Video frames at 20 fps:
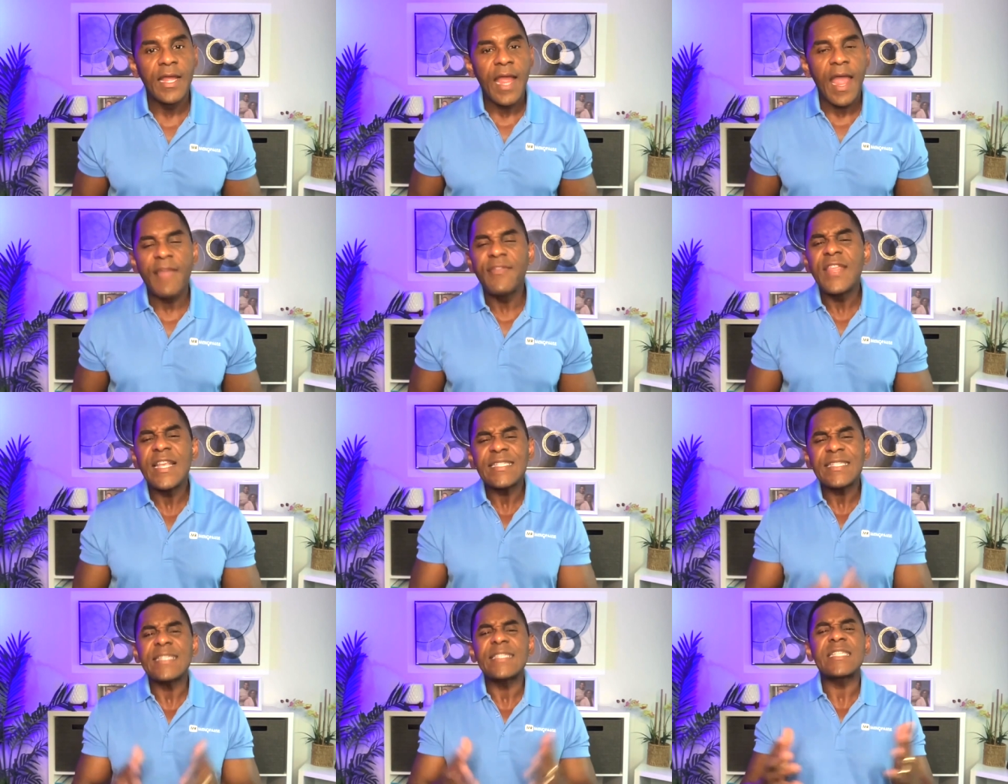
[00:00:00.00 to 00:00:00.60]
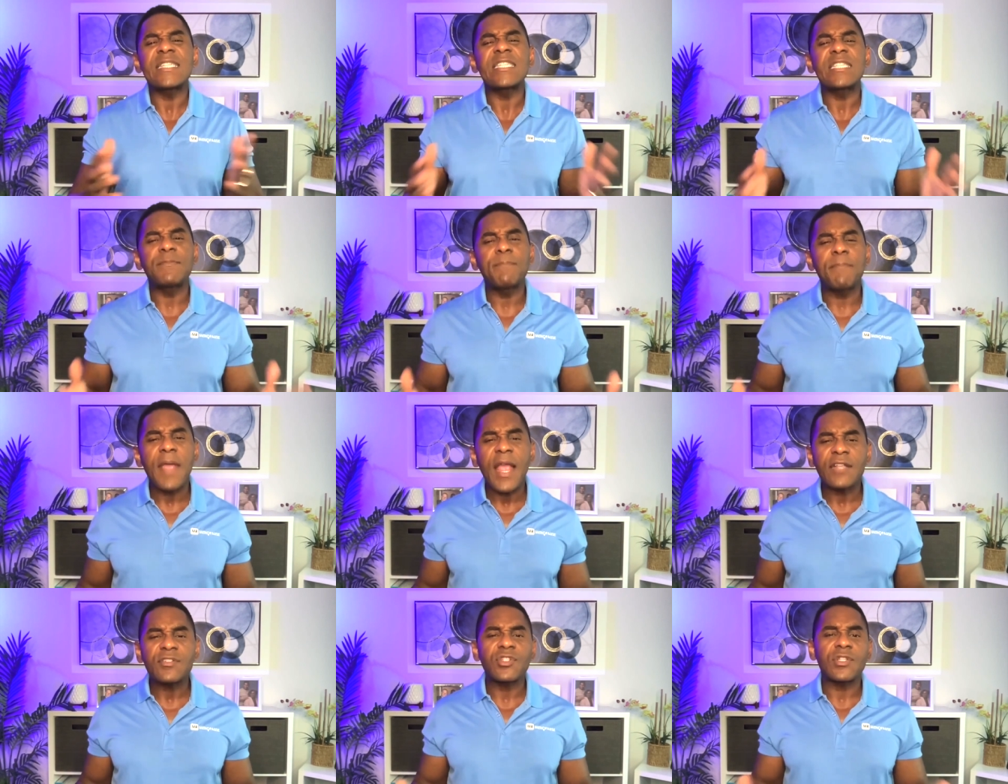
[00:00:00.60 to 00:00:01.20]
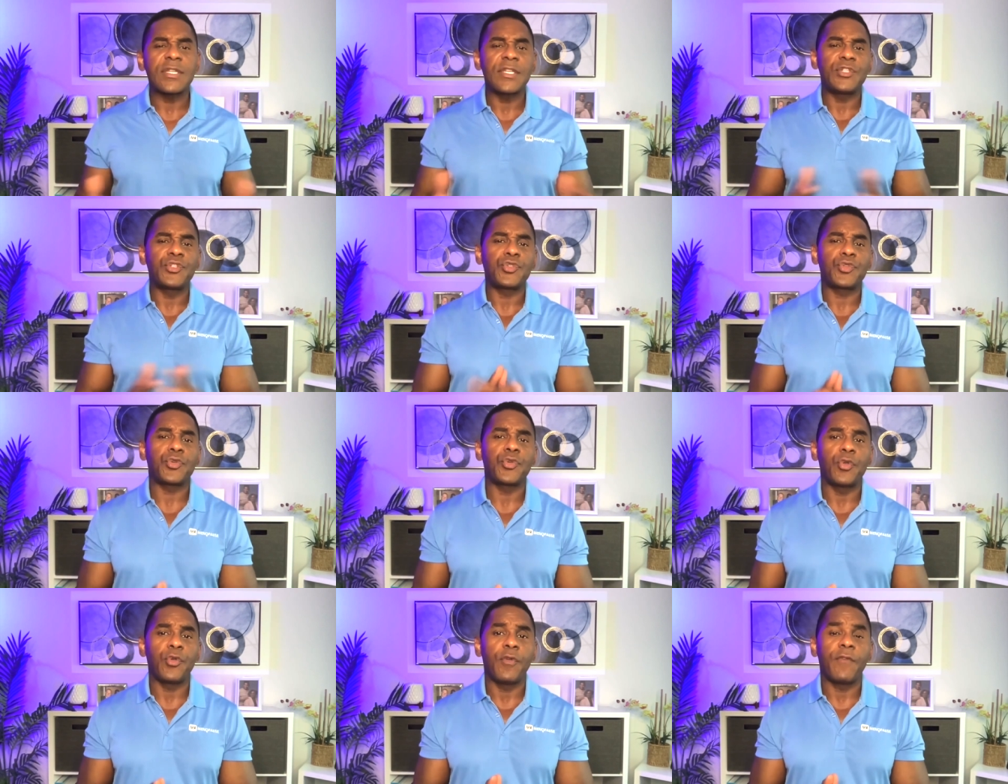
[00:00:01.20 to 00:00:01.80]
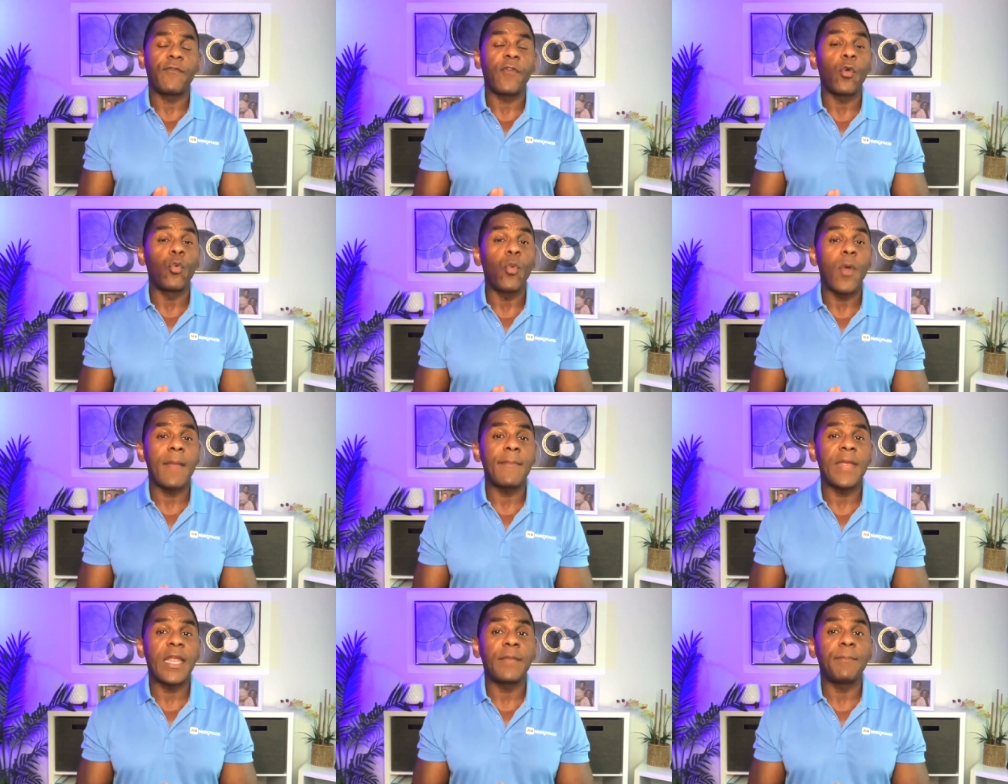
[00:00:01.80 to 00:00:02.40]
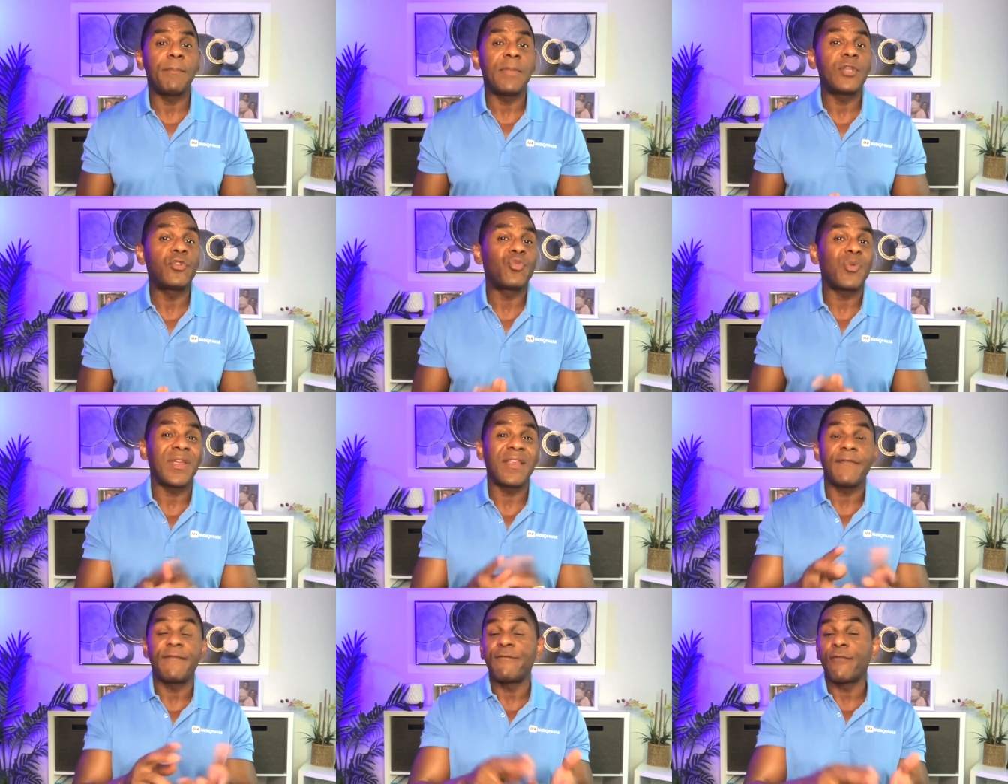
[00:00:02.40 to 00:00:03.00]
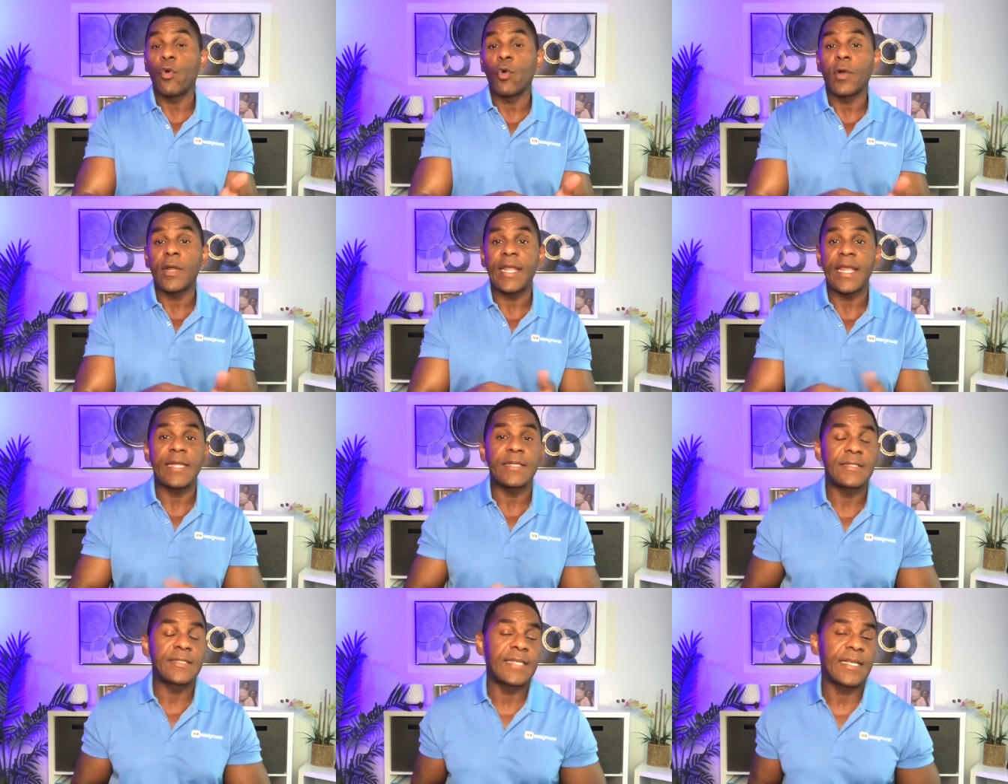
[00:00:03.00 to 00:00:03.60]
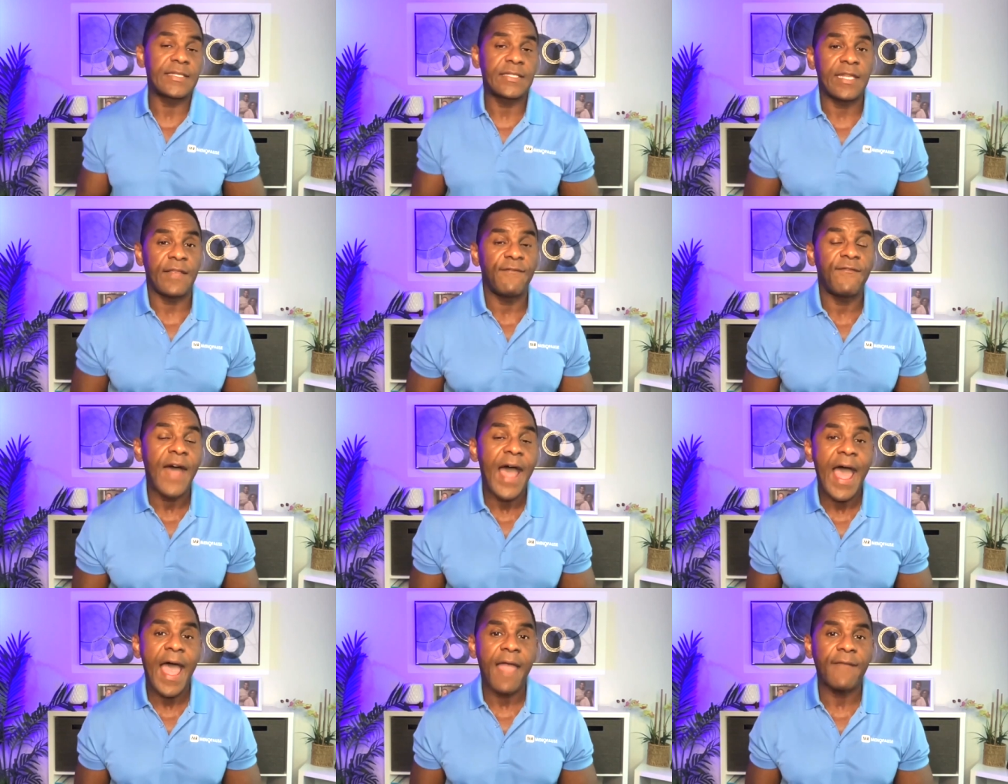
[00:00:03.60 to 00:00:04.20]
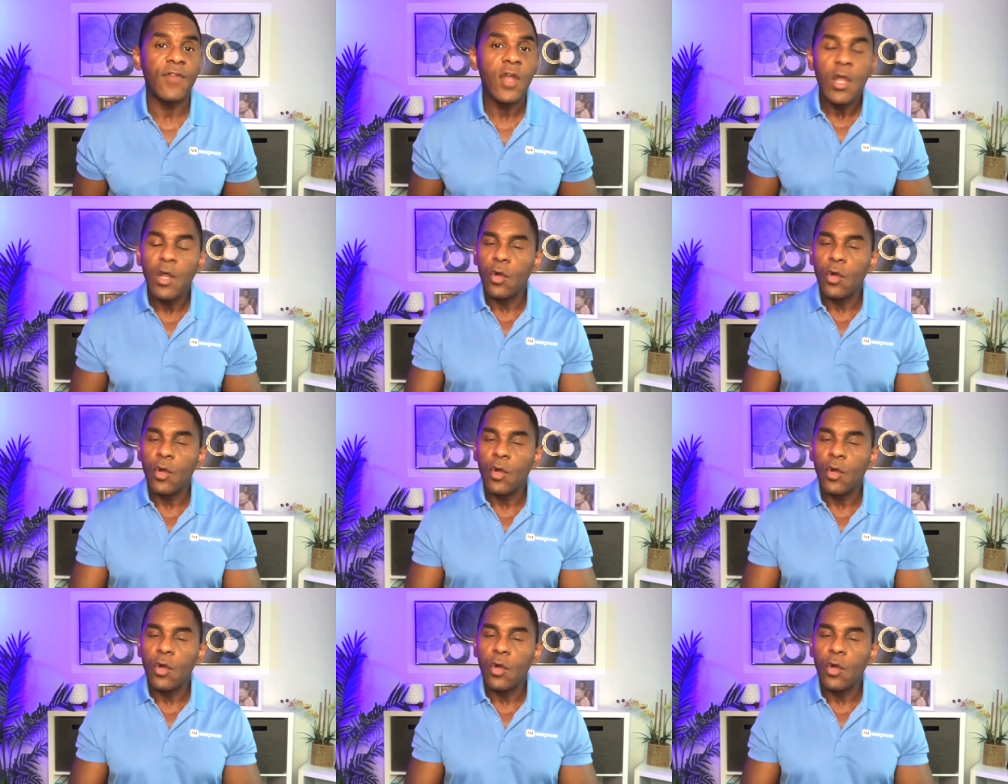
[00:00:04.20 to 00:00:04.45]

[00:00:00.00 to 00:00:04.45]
And this is especially true for women between 40 and 65